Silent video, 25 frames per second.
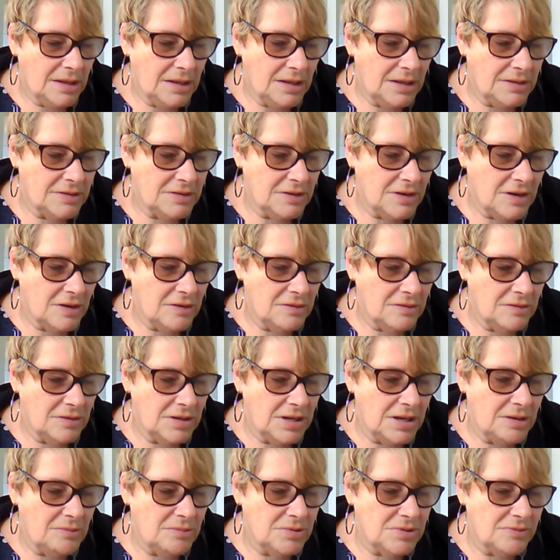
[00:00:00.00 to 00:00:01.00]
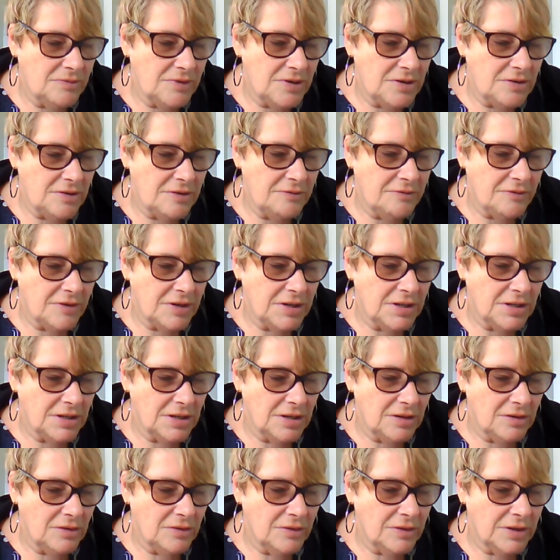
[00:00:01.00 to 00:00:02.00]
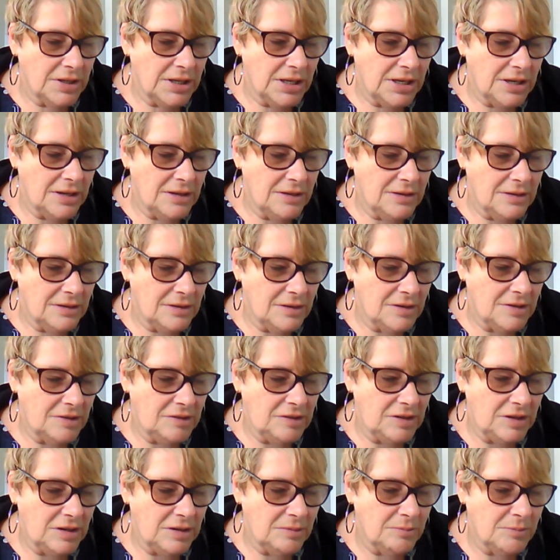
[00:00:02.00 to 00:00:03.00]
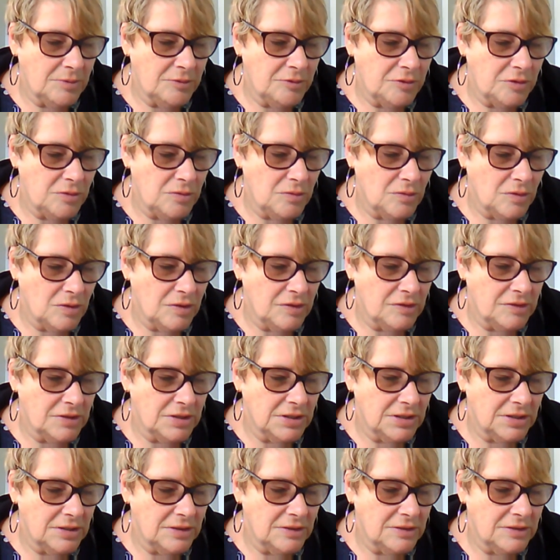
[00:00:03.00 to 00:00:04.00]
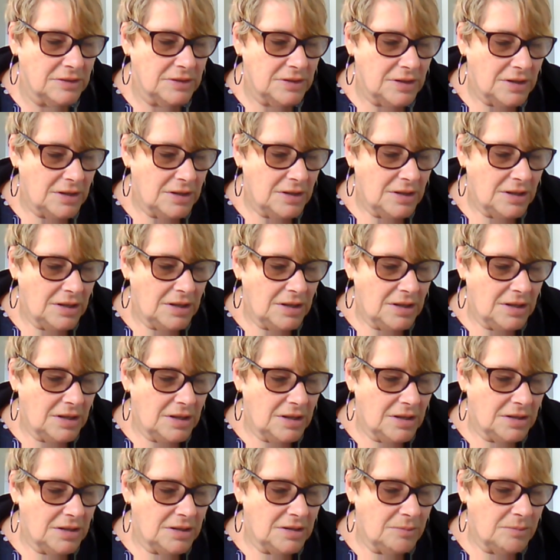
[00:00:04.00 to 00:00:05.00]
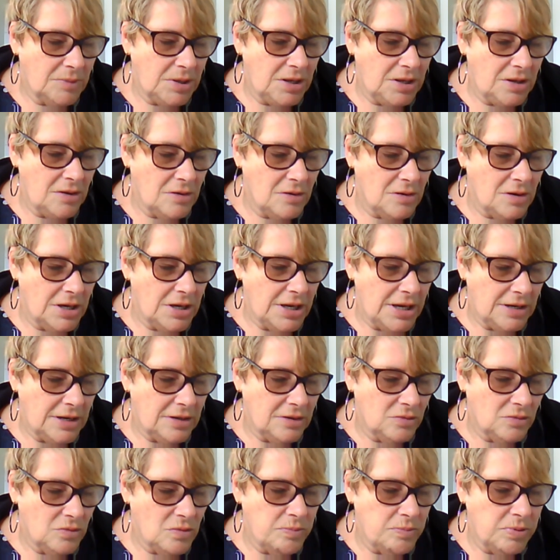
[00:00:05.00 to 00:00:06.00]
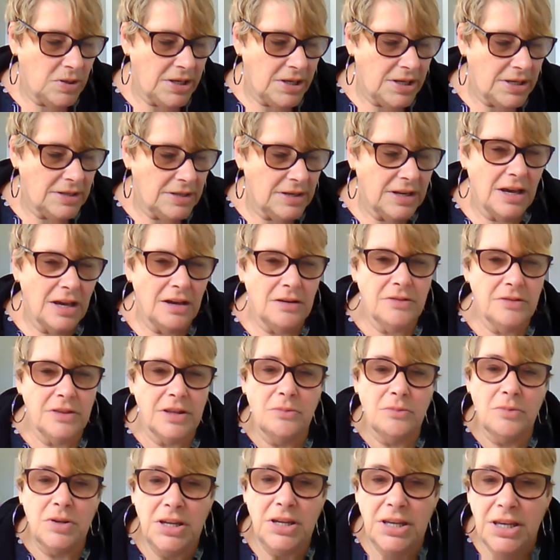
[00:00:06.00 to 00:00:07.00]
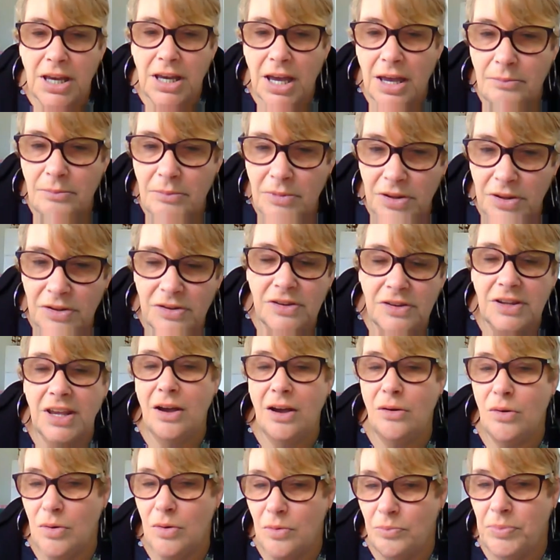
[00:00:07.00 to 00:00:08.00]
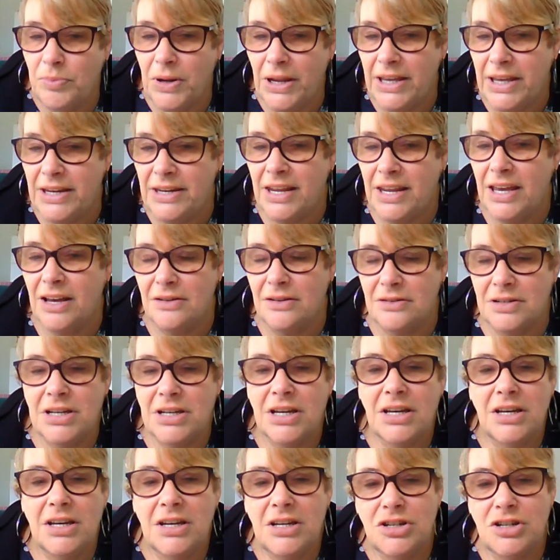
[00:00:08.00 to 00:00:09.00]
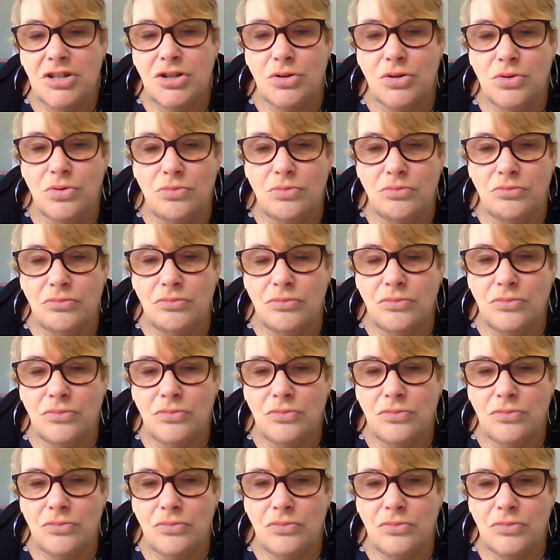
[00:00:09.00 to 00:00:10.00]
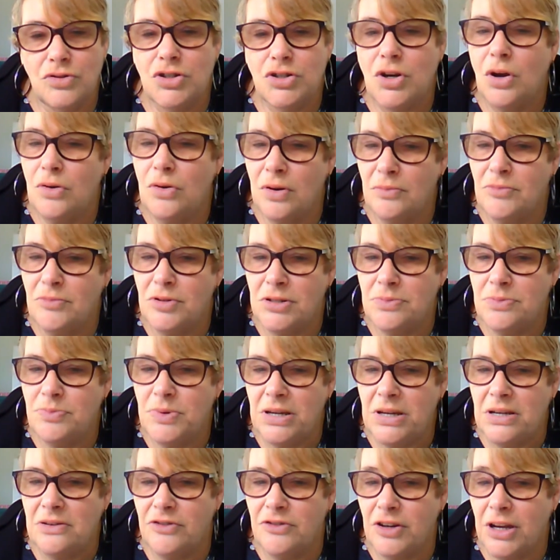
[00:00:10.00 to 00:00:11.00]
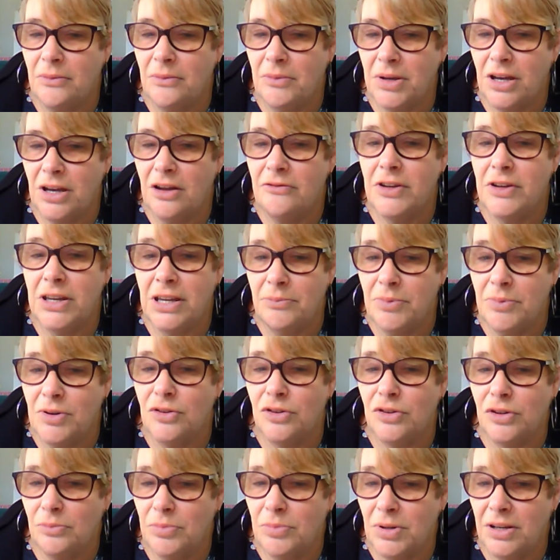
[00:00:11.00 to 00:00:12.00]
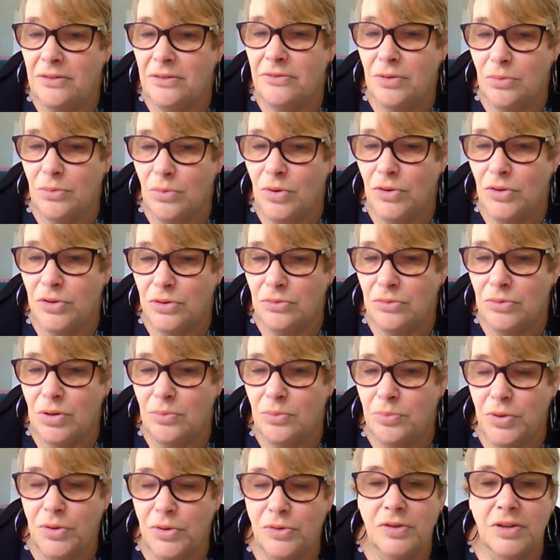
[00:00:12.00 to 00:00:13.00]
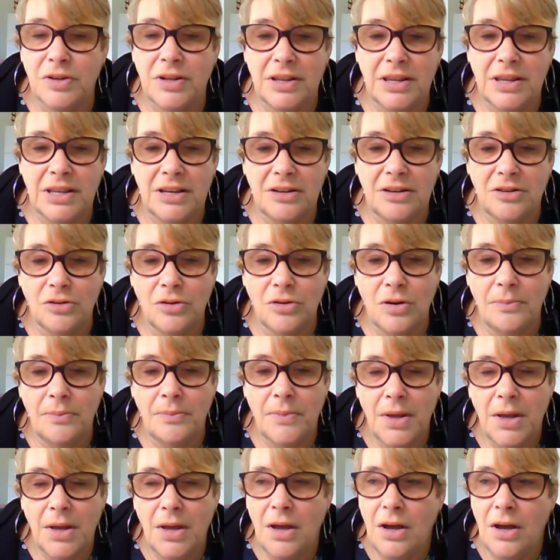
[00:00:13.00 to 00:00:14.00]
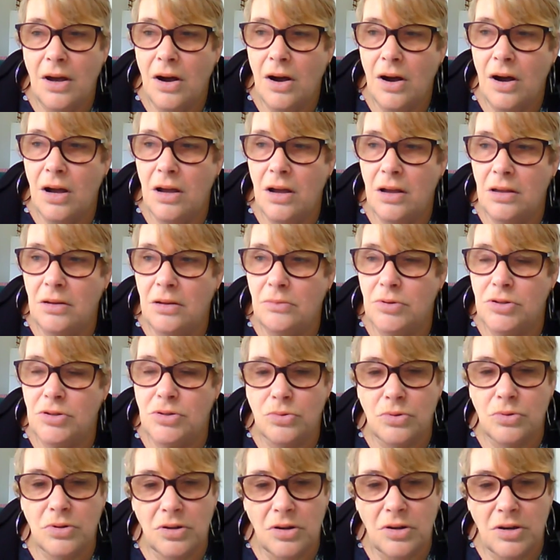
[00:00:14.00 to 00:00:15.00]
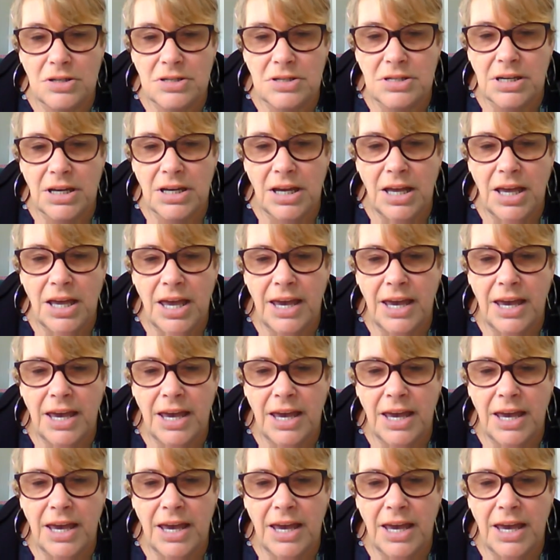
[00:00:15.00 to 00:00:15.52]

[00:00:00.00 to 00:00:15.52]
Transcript: So he was very friendly on there. I sent him a few nice things. To me, I had it all planned out that when he came, this is how I planned out to show him respect for coming over here, because I believed it was the real person at that time. I was organising a